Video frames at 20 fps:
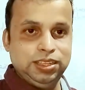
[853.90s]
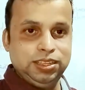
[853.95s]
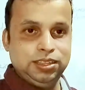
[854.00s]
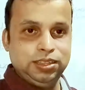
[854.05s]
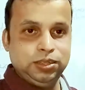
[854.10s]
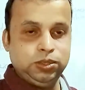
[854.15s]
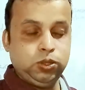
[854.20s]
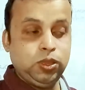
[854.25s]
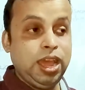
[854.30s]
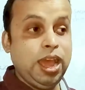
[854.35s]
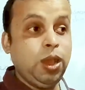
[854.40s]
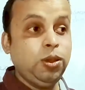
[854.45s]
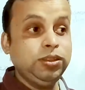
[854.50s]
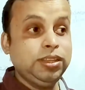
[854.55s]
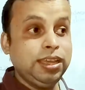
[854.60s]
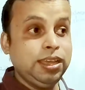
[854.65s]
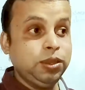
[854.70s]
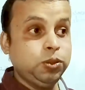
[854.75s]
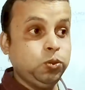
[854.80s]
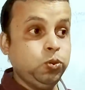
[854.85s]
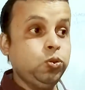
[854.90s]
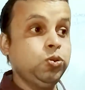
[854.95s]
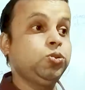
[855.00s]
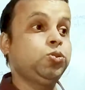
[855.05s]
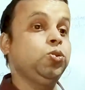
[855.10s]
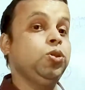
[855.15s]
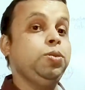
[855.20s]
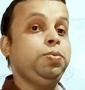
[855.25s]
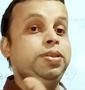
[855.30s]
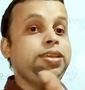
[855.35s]
So how the goods
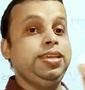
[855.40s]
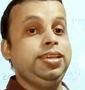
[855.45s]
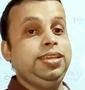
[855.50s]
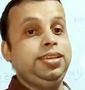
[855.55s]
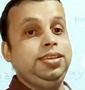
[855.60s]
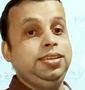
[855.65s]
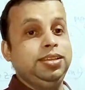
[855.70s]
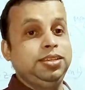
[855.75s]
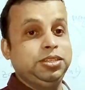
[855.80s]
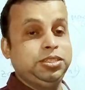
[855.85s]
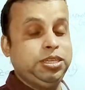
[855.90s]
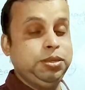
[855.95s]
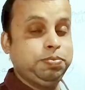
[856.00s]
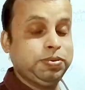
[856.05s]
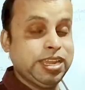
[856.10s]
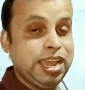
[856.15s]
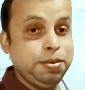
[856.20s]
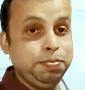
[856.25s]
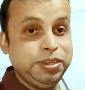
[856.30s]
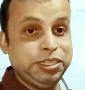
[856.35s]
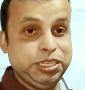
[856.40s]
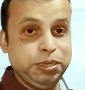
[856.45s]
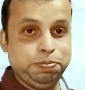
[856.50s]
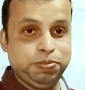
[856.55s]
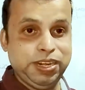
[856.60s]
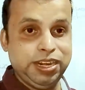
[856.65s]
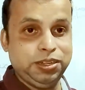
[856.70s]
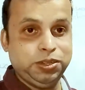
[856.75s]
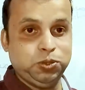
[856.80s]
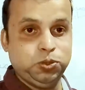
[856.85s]
will be can be
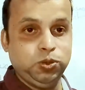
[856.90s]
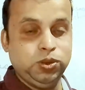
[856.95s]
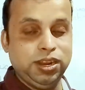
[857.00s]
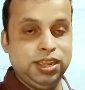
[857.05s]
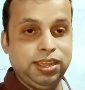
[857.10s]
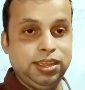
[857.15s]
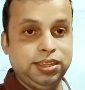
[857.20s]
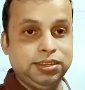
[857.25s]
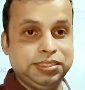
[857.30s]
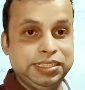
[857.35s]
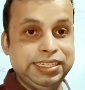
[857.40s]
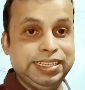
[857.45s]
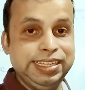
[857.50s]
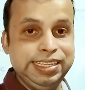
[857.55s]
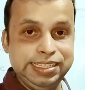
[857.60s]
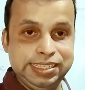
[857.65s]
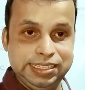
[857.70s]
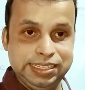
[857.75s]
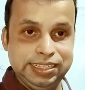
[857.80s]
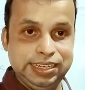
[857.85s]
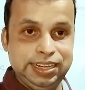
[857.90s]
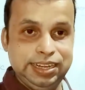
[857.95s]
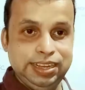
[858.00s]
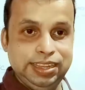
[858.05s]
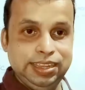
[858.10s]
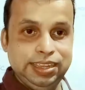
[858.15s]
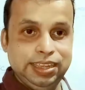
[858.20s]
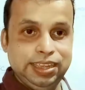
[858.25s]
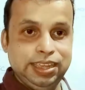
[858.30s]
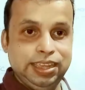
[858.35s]
shifted to the cities?
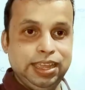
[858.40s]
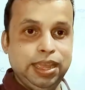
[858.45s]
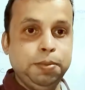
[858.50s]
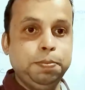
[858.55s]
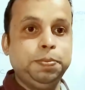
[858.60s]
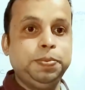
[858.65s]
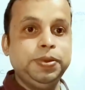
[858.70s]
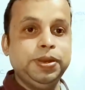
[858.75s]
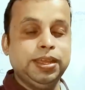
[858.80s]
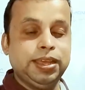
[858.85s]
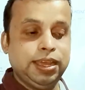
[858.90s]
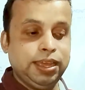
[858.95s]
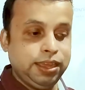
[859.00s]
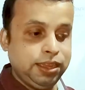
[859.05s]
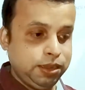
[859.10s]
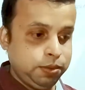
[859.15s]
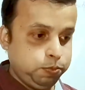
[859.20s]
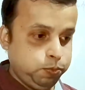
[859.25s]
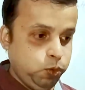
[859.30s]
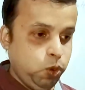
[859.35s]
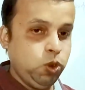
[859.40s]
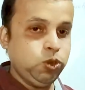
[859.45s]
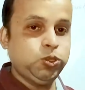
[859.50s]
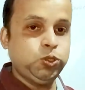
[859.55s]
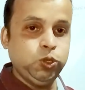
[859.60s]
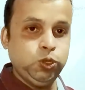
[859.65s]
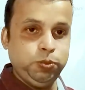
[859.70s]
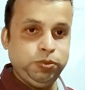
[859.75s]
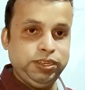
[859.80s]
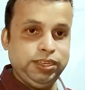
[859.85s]
A boat
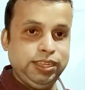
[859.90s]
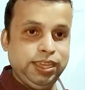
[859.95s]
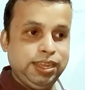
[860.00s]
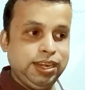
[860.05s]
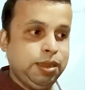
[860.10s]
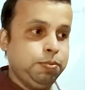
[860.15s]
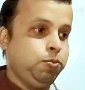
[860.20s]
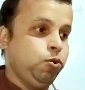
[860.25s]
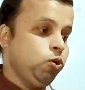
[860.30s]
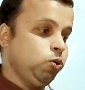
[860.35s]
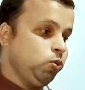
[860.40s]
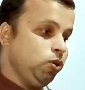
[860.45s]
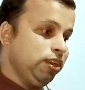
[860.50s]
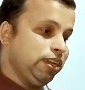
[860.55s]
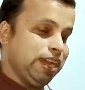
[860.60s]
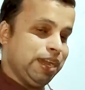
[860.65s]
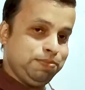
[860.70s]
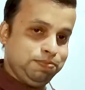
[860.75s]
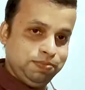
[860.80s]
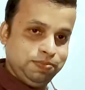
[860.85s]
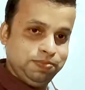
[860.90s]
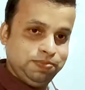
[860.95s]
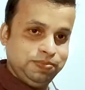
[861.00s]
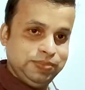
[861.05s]
should be there. A boat will come.